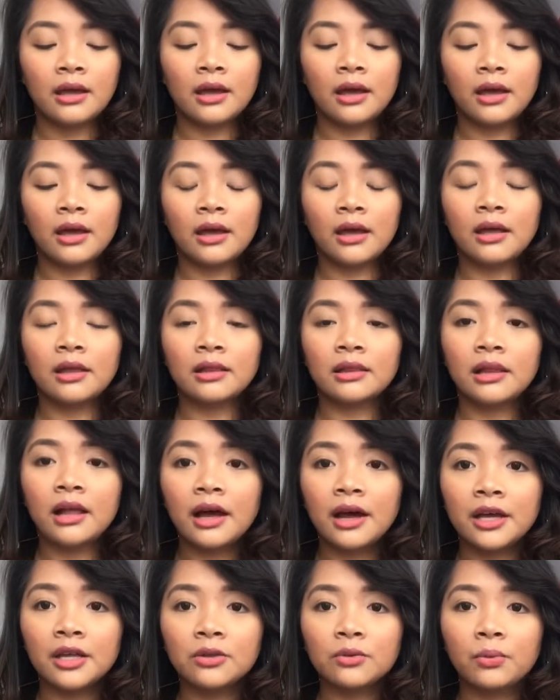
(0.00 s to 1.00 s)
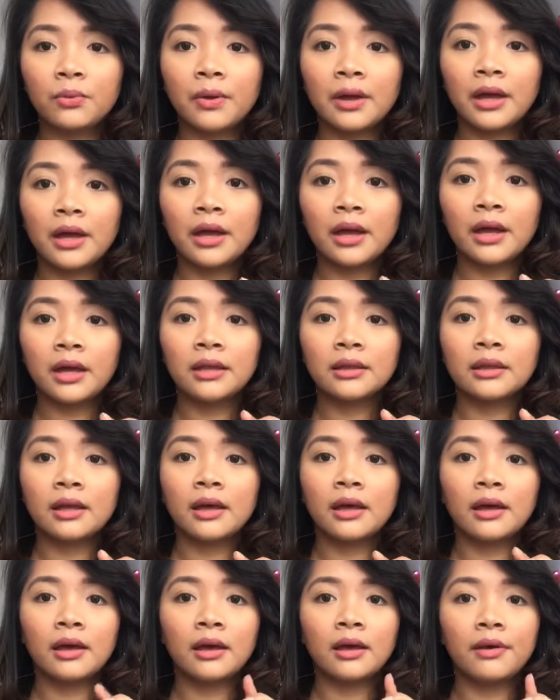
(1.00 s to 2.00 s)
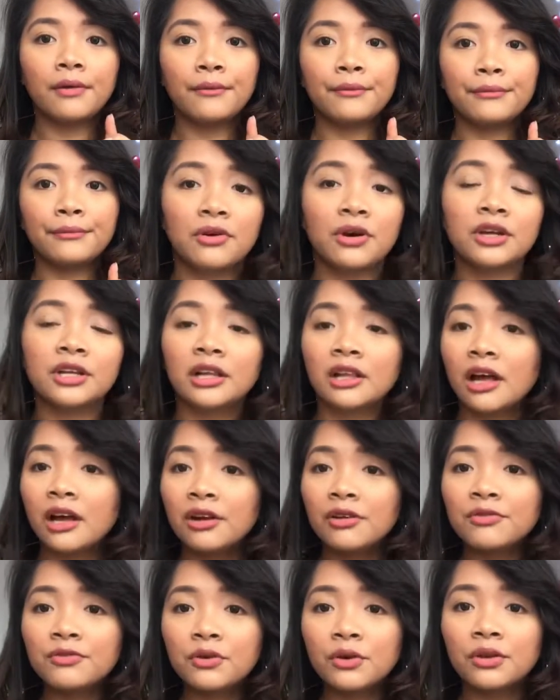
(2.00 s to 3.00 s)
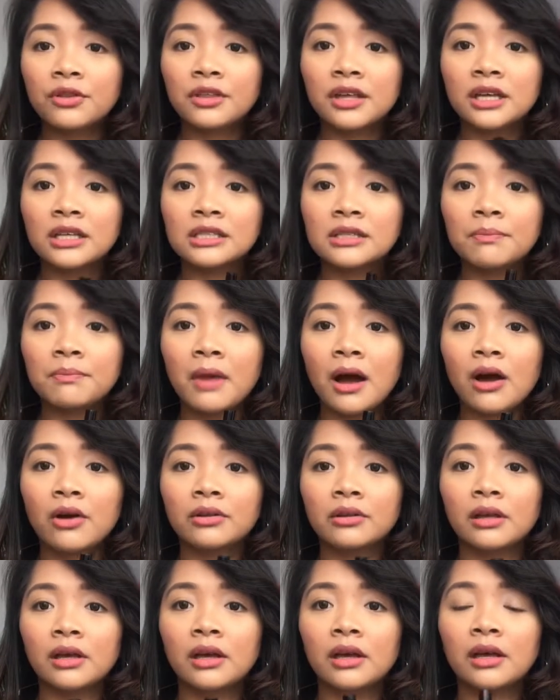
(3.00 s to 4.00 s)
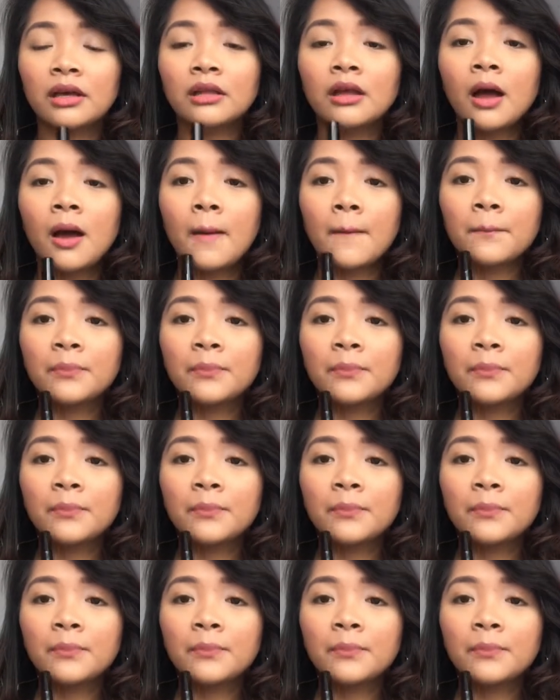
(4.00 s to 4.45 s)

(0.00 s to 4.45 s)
and lightweight, and heard a lot of good things about it,